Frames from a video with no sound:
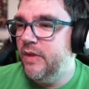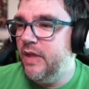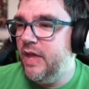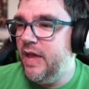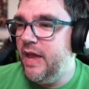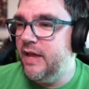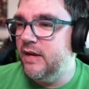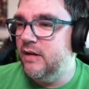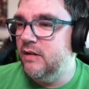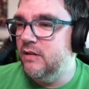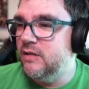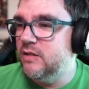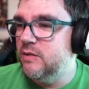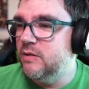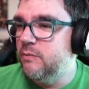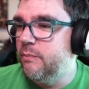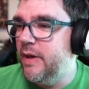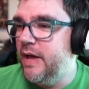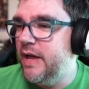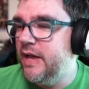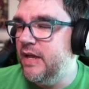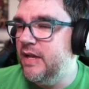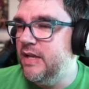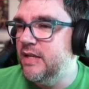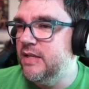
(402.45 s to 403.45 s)
addled
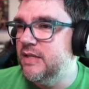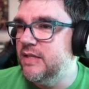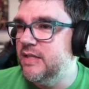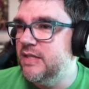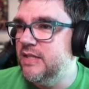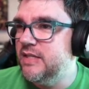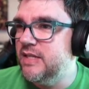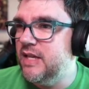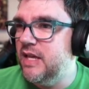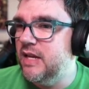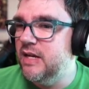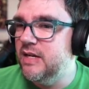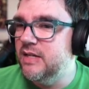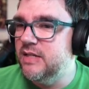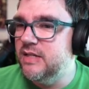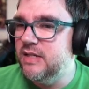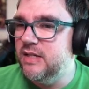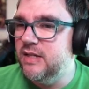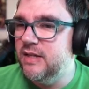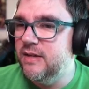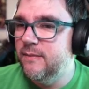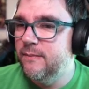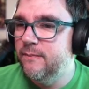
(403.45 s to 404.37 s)
by insanity.